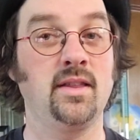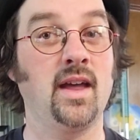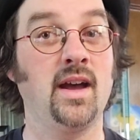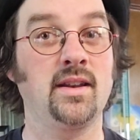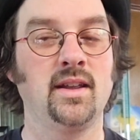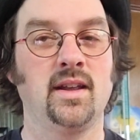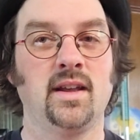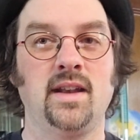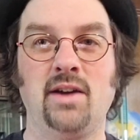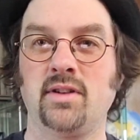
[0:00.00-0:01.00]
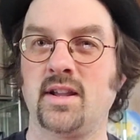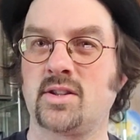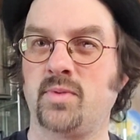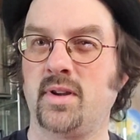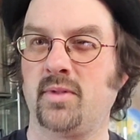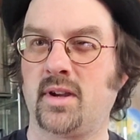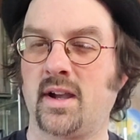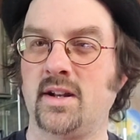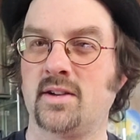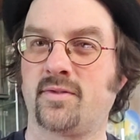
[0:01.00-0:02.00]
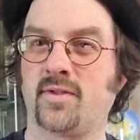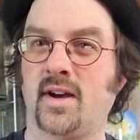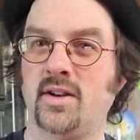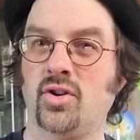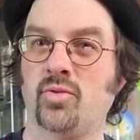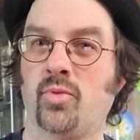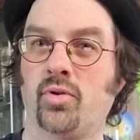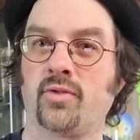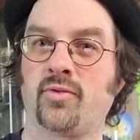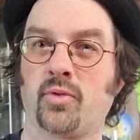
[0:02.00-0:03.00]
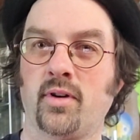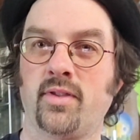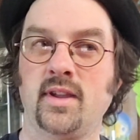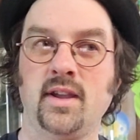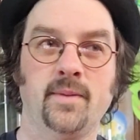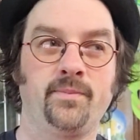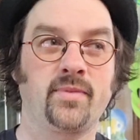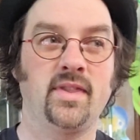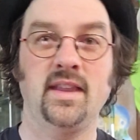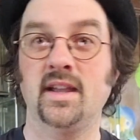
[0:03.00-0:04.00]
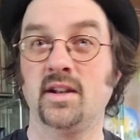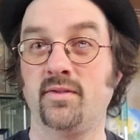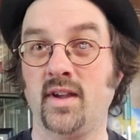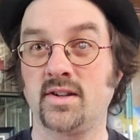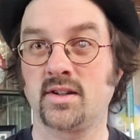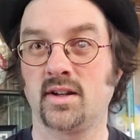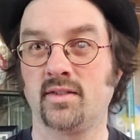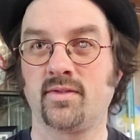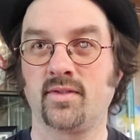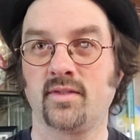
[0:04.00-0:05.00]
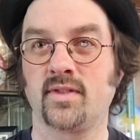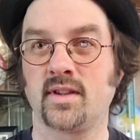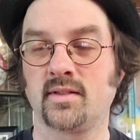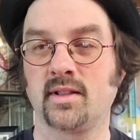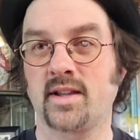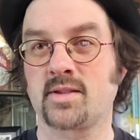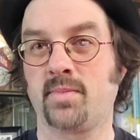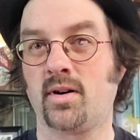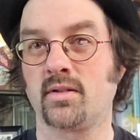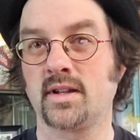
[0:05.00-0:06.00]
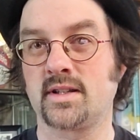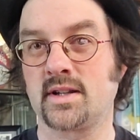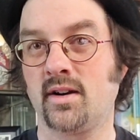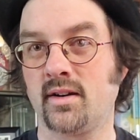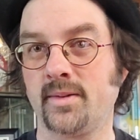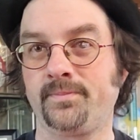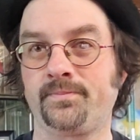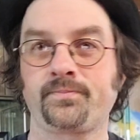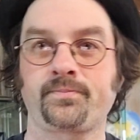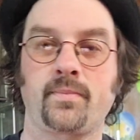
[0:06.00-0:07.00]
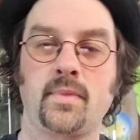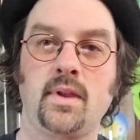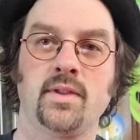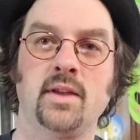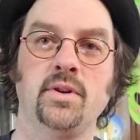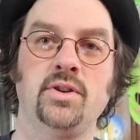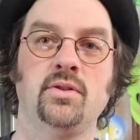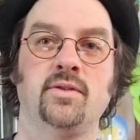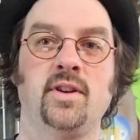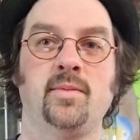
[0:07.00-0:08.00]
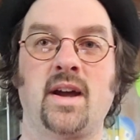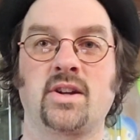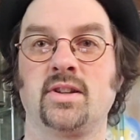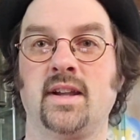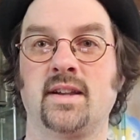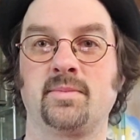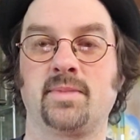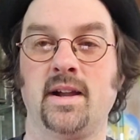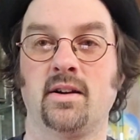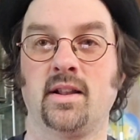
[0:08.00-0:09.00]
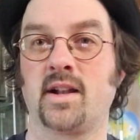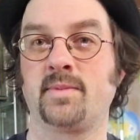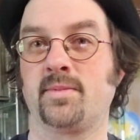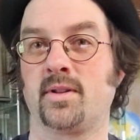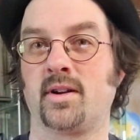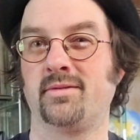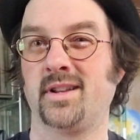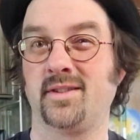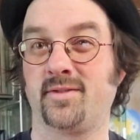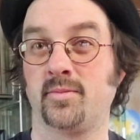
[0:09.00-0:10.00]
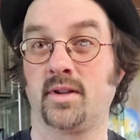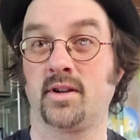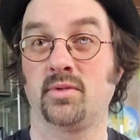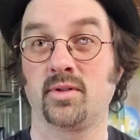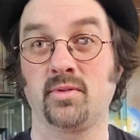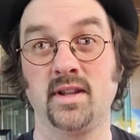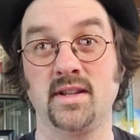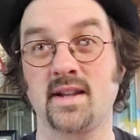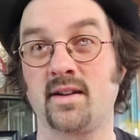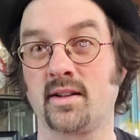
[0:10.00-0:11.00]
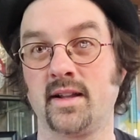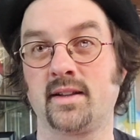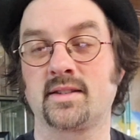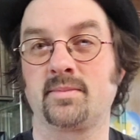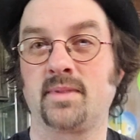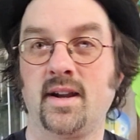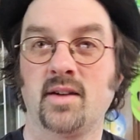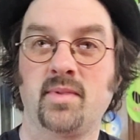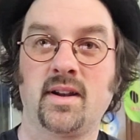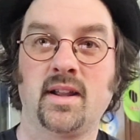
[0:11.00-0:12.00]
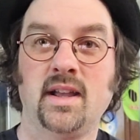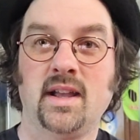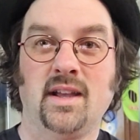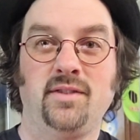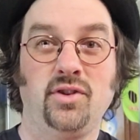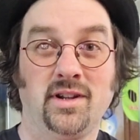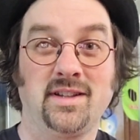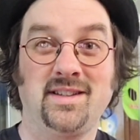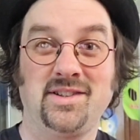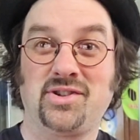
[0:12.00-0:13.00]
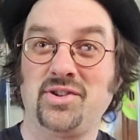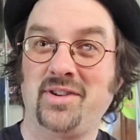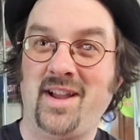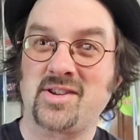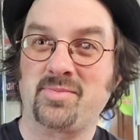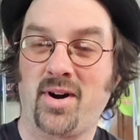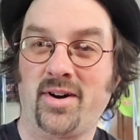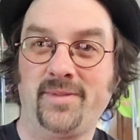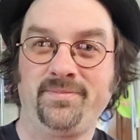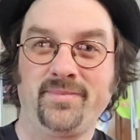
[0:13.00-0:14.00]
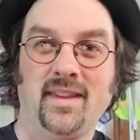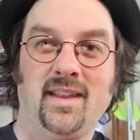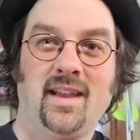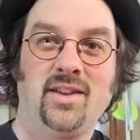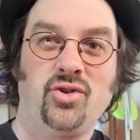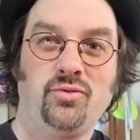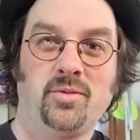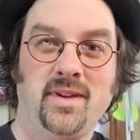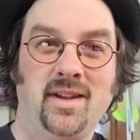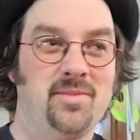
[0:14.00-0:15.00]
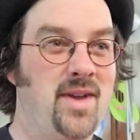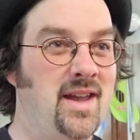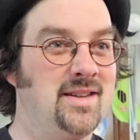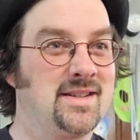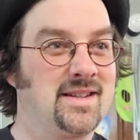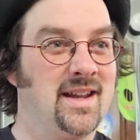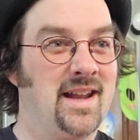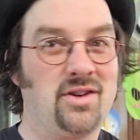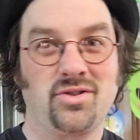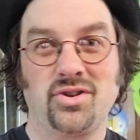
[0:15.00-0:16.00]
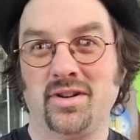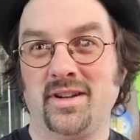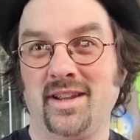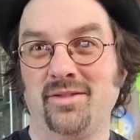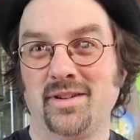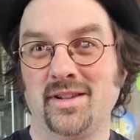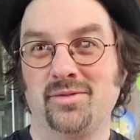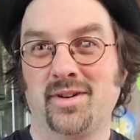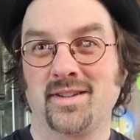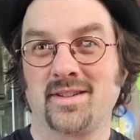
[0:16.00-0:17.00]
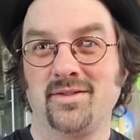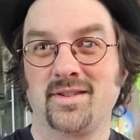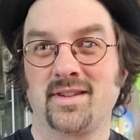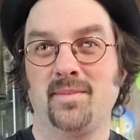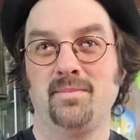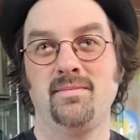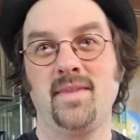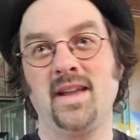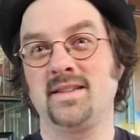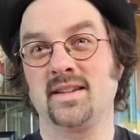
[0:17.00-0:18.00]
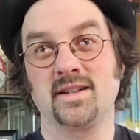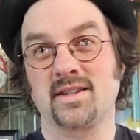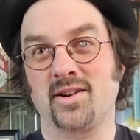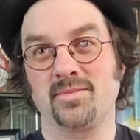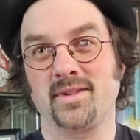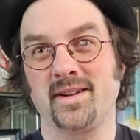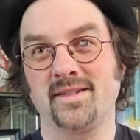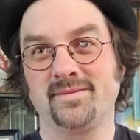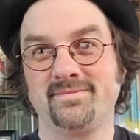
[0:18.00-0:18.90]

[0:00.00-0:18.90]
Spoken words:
that nowadays we kind of know more for the innovation of the Les Paul guitar than we do of him actually as a player. A lot of people aren't really familiar with what he sounded like as a player. But if you listen to Les Paul, you will be amazed at how good he really was. He was an amazing guitar player.